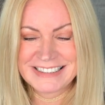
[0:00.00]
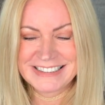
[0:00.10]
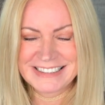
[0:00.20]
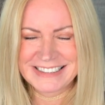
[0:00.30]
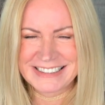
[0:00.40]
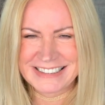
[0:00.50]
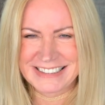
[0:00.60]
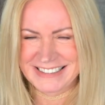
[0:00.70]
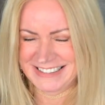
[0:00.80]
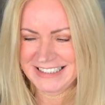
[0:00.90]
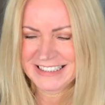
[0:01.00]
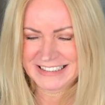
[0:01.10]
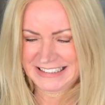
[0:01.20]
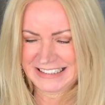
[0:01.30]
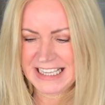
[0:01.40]
It
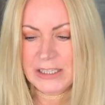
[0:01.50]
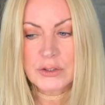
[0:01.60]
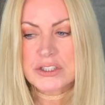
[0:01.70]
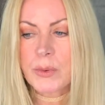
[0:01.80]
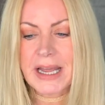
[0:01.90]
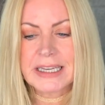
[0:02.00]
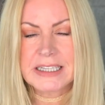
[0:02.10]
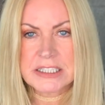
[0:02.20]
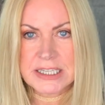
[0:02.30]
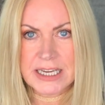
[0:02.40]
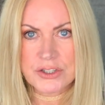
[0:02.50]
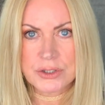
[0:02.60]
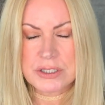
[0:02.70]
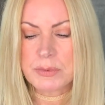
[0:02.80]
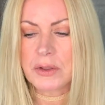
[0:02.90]
looks quite a nice texture
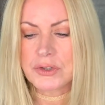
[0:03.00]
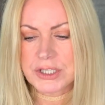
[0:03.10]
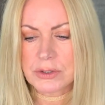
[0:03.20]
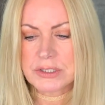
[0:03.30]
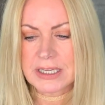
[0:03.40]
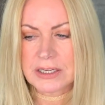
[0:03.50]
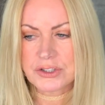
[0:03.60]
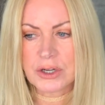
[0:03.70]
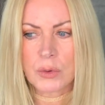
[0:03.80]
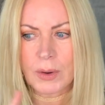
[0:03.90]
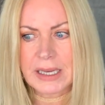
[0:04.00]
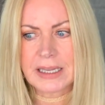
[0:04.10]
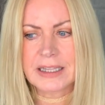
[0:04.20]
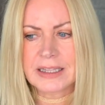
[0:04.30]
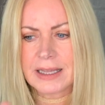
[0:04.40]
as well, a gel texture. I quite
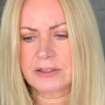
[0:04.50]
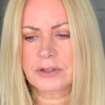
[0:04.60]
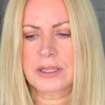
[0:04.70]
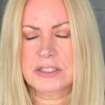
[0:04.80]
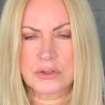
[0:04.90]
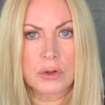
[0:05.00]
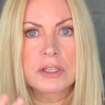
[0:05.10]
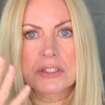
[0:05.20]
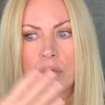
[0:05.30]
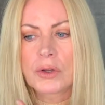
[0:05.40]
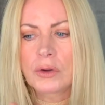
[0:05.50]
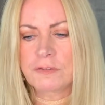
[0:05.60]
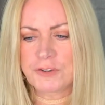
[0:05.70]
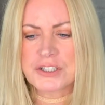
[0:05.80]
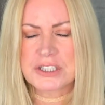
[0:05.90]
like that. It's going on
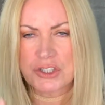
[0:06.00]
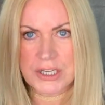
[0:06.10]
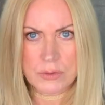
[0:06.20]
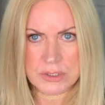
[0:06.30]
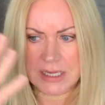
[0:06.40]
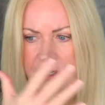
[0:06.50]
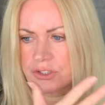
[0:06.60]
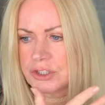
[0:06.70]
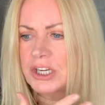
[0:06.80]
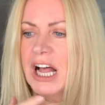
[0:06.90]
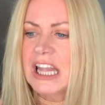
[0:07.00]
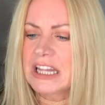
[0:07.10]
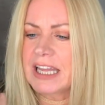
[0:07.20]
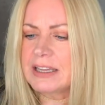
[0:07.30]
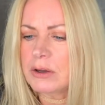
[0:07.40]
first, the gel texture,
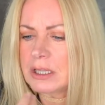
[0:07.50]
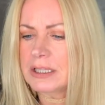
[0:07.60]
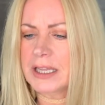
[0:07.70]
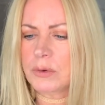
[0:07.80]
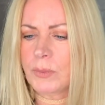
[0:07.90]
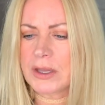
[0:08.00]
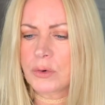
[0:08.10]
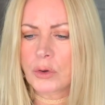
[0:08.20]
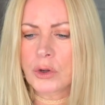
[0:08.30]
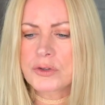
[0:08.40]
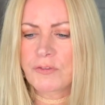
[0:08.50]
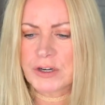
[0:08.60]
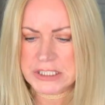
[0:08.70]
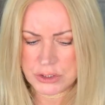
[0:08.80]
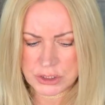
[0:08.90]
lightweight going on
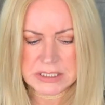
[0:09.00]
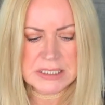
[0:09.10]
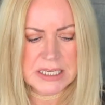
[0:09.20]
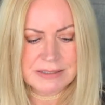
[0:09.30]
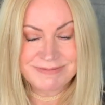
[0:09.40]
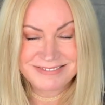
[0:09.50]
first to her skin.